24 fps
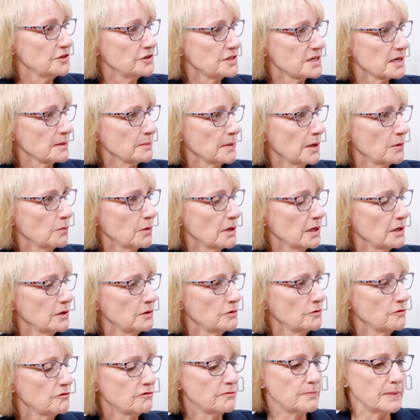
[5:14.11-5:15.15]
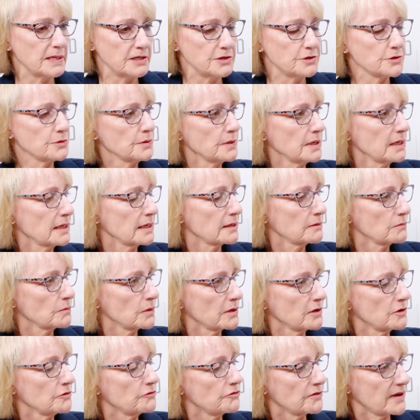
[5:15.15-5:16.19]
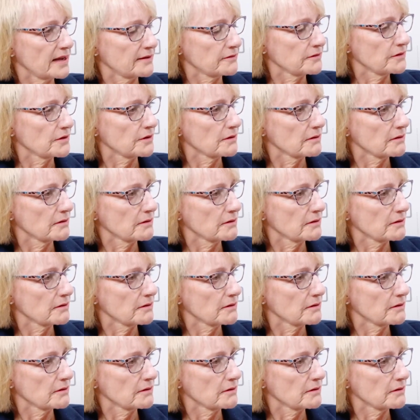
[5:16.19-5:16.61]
Can you tell me what you've been doing and what you found?